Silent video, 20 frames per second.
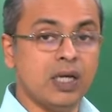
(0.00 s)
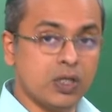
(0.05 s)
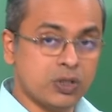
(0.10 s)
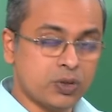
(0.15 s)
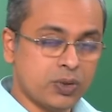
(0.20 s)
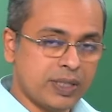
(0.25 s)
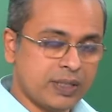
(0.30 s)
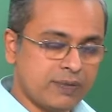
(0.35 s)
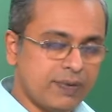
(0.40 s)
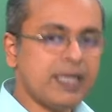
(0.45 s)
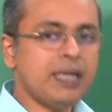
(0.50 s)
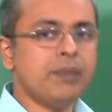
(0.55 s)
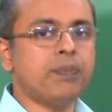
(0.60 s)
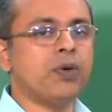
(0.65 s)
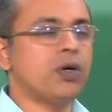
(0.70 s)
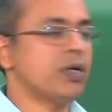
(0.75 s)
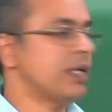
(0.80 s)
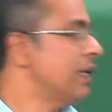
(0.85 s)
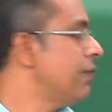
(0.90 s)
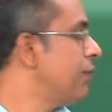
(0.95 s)
So, it is very
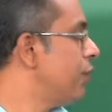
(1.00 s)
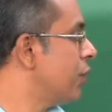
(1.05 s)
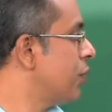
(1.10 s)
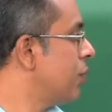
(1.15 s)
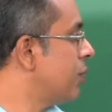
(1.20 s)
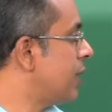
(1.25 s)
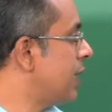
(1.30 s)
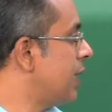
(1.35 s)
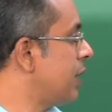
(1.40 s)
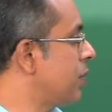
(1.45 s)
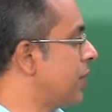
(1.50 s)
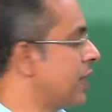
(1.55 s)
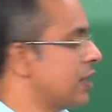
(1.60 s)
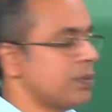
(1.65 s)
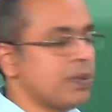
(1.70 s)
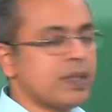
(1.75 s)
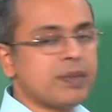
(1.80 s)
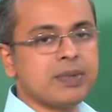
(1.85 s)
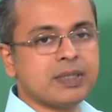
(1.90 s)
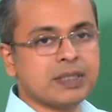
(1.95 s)
important for you to run your
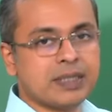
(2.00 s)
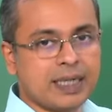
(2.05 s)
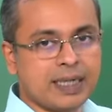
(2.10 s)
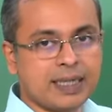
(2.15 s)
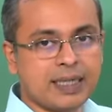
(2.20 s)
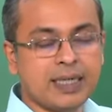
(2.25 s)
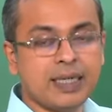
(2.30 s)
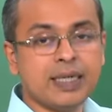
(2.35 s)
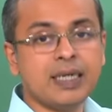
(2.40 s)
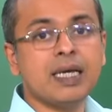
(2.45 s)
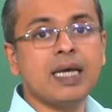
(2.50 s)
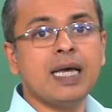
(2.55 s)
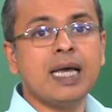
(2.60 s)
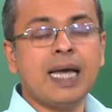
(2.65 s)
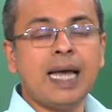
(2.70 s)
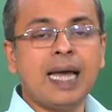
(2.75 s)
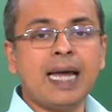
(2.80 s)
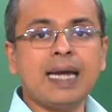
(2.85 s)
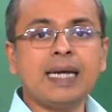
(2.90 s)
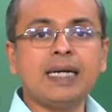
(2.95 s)
experiments correctly,
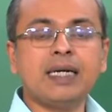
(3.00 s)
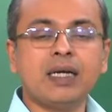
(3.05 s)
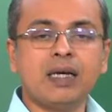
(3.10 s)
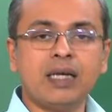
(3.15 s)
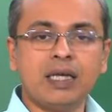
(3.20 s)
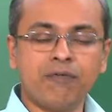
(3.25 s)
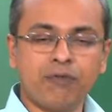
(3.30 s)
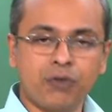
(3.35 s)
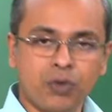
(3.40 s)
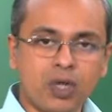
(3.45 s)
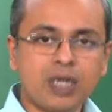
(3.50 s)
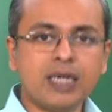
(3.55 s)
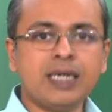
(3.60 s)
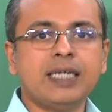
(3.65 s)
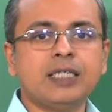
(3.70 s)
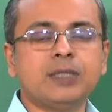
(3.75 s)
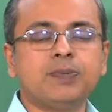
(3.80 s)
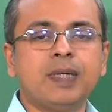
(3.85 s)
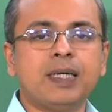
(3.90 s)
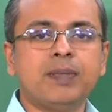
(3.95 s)
and if you are an
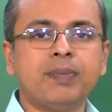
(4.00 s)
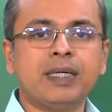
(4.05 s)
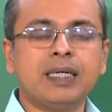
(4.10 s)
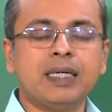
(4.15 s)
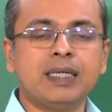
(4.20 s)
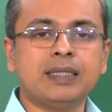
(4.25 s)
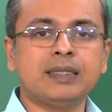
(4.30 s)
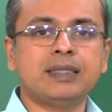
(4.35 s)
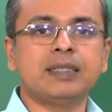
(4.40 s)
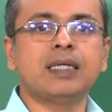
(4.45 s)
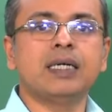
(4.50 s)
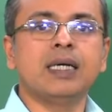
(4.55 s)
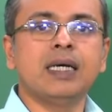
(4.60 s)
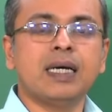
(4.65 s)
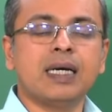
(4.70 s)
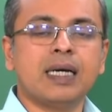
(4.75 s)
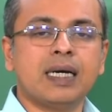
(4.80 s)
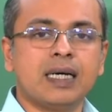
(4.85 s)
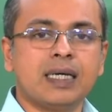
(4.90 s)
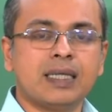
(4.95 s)
experimentalist,
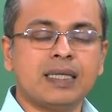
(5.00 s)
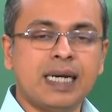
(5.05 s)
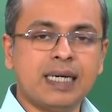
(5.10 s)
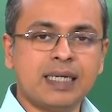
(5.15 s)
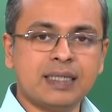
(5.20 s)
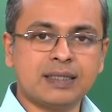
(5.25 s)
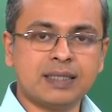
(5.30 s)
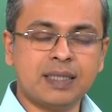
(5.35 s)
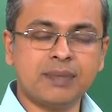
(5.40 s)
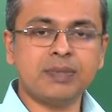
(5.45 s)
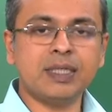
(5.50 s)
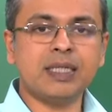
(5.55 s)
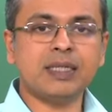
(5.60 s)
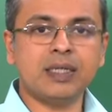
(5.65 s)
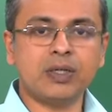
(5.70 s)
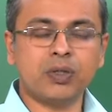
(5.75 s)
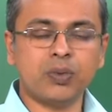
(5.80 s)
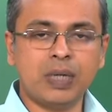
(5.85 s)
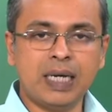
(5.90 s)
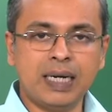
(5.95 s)
that is something
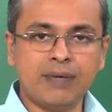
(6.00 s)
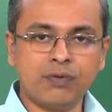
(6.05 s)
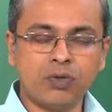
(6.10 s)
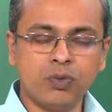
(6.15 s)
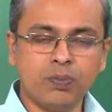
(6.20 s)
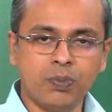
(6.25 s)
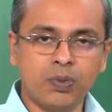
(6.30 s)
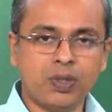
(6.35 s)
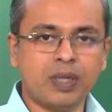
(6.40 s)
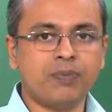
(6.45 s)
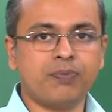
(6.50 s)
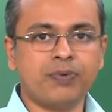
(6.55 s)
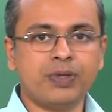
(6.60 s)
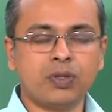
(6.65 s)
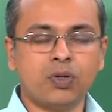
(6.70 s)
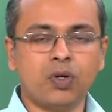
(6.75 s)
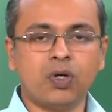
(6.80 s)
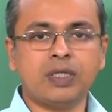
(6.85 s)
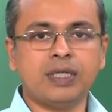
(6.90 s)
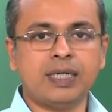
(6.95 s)
that you will have to put up with
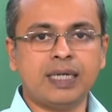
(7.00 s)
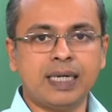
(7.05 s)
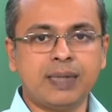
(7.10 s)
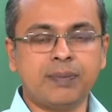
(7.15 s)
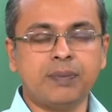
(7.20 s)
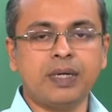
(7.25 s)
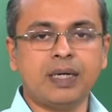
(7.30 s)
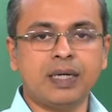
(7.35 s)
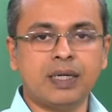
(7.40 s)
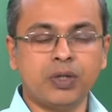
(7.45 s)
all the time.